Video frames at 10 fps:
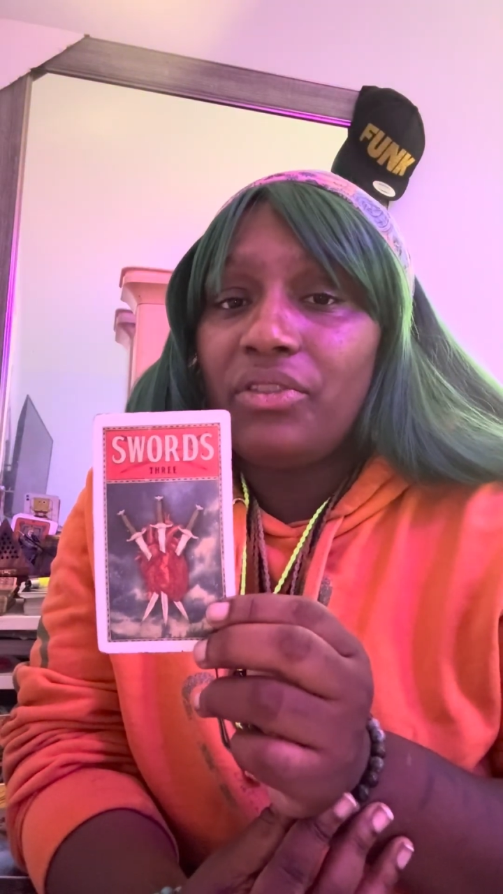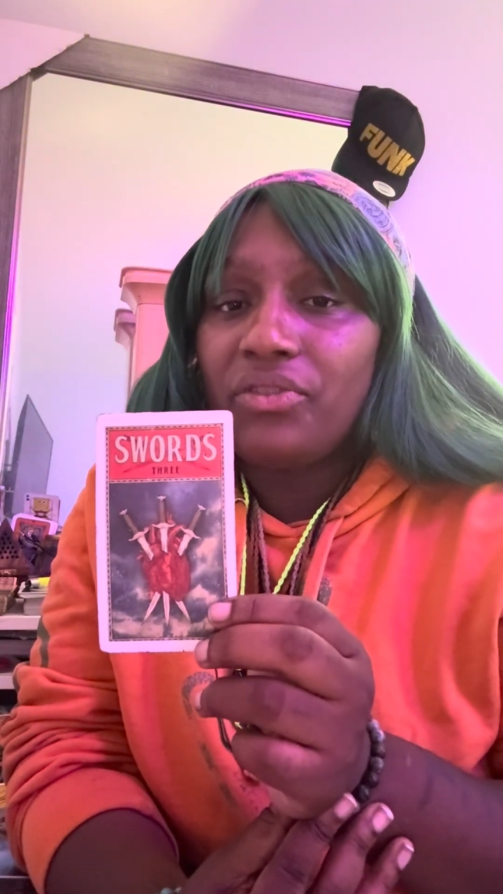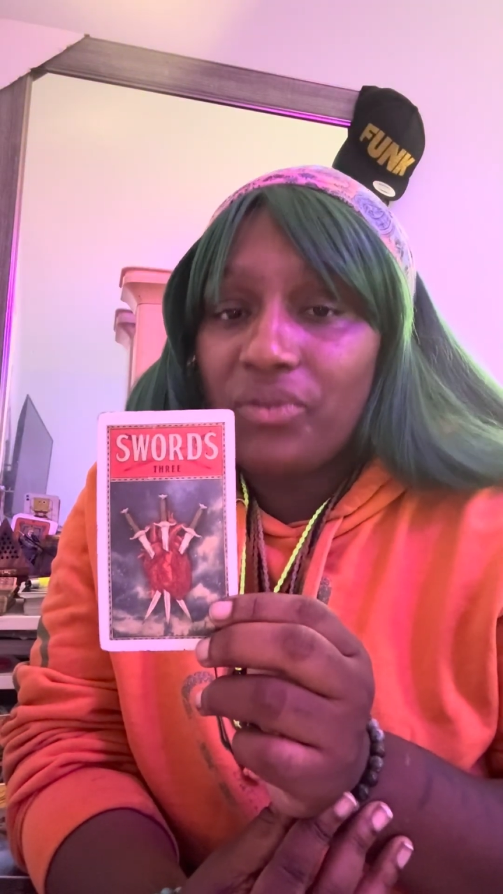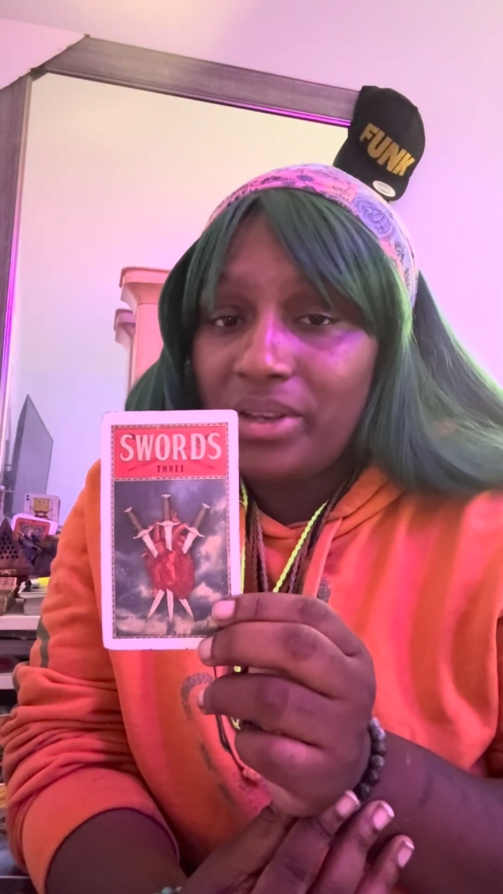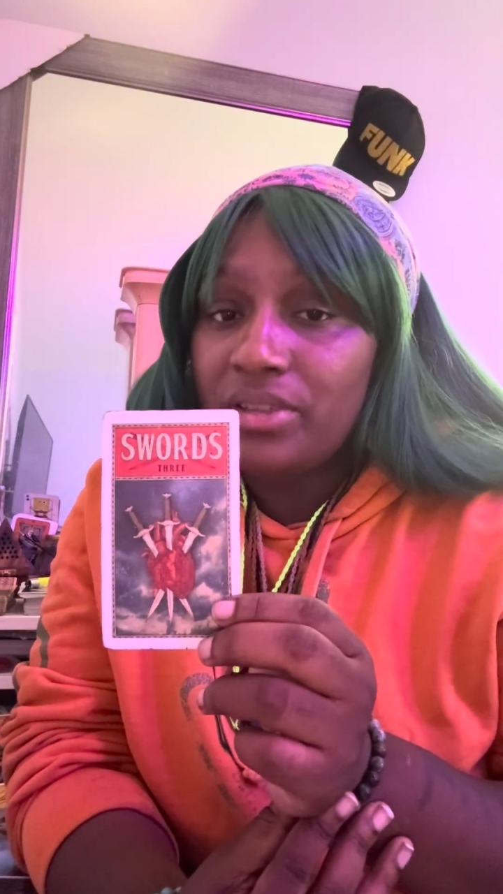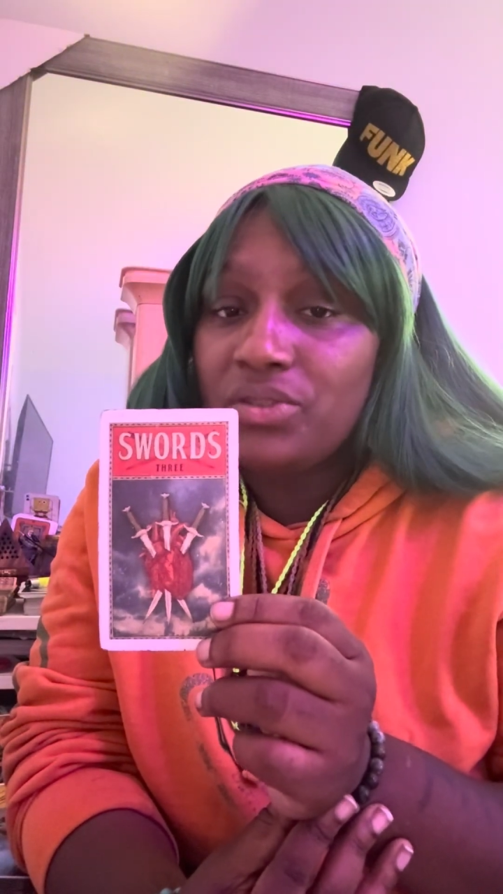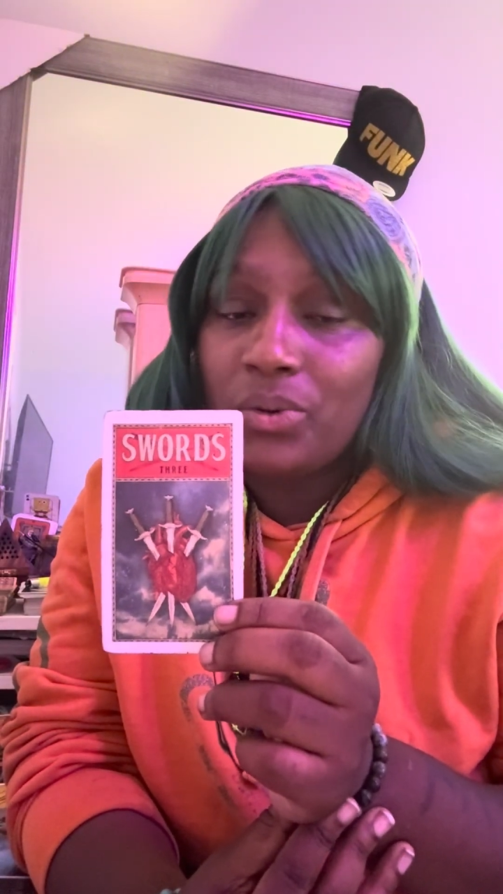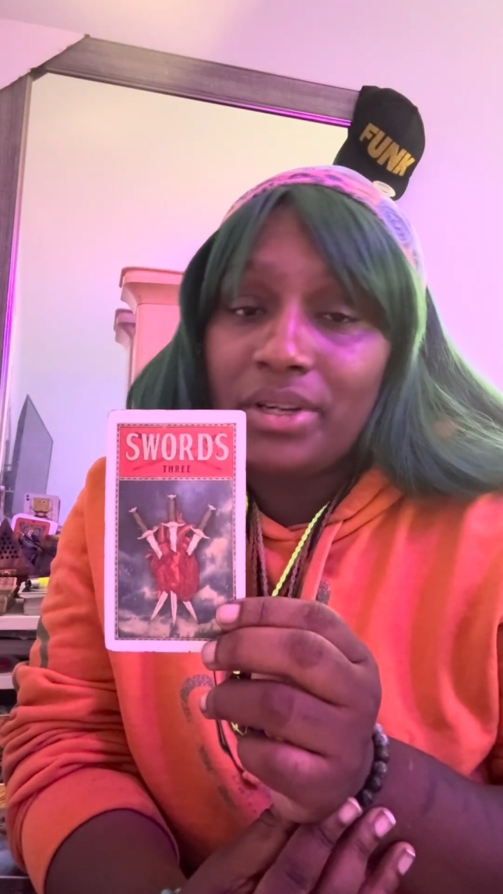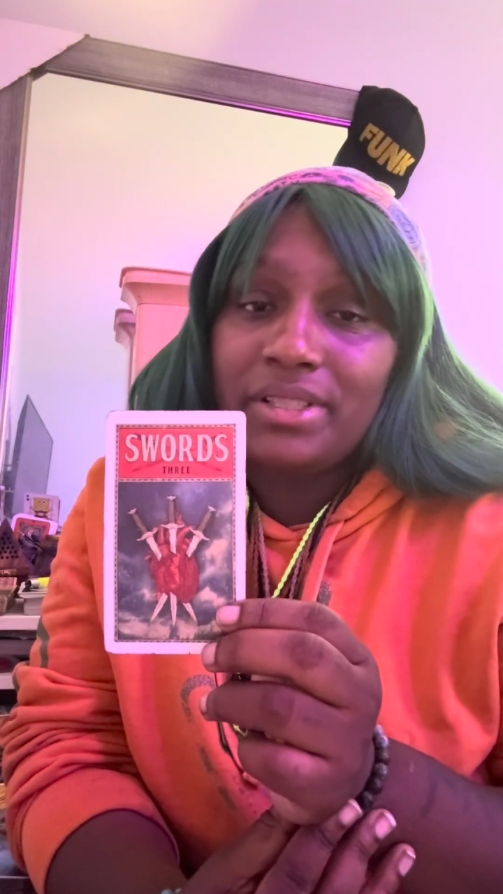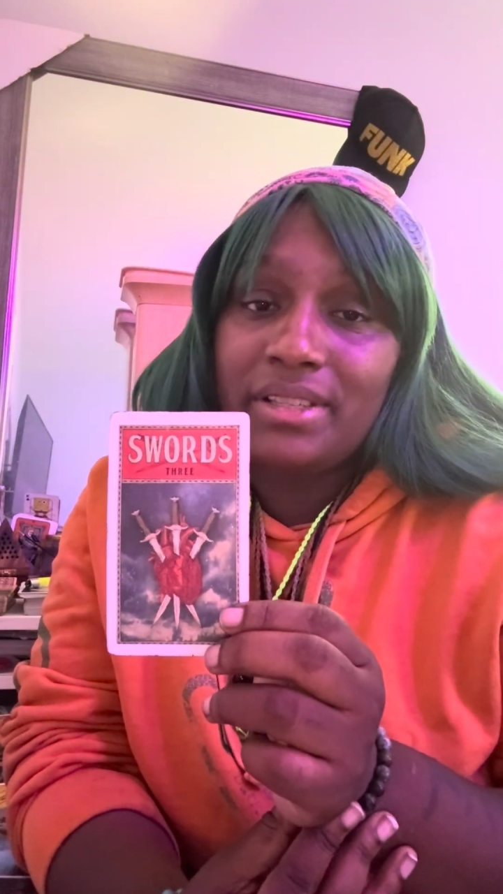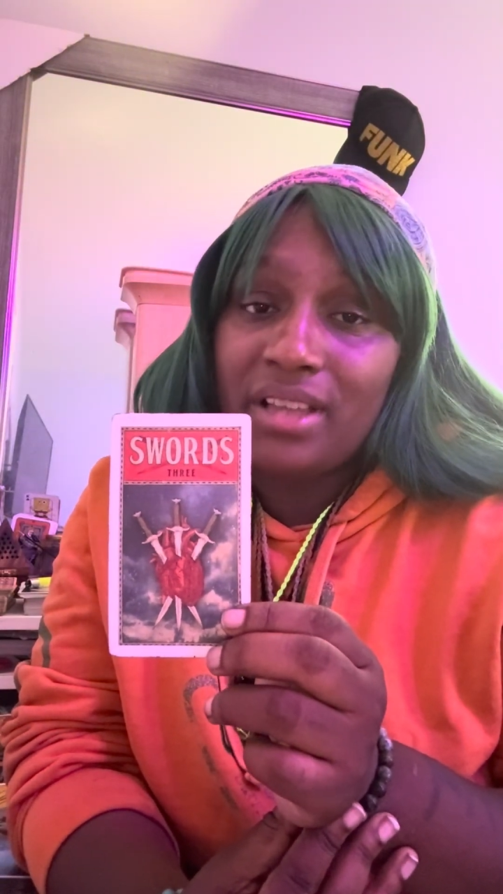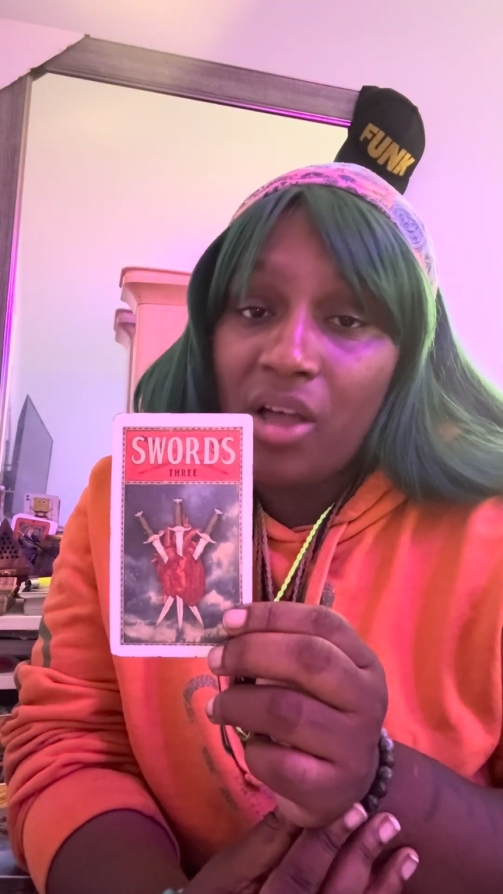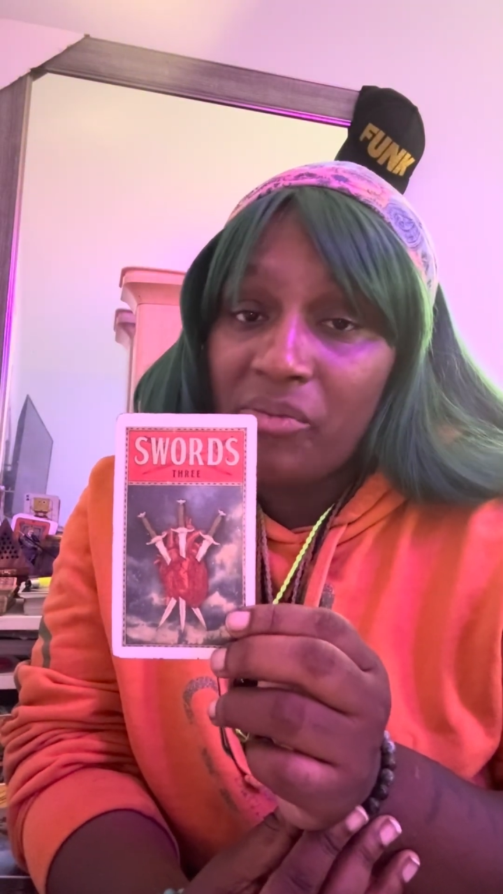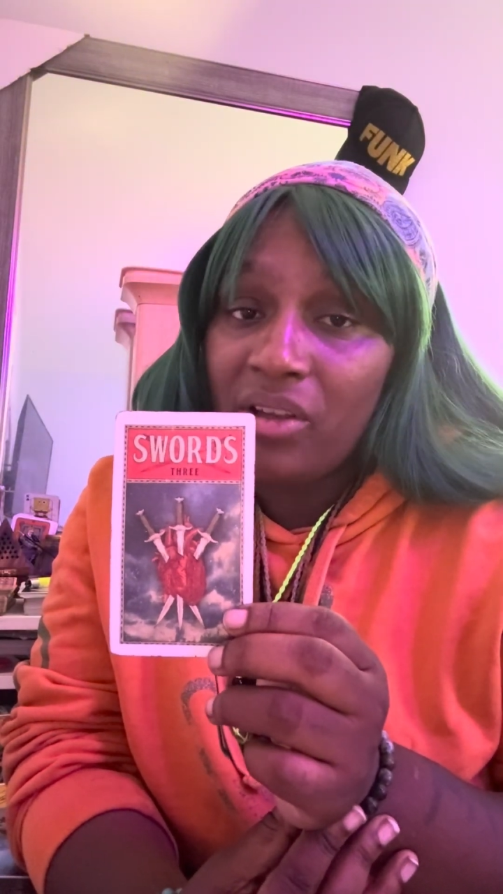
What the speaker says: Three of Swords is coming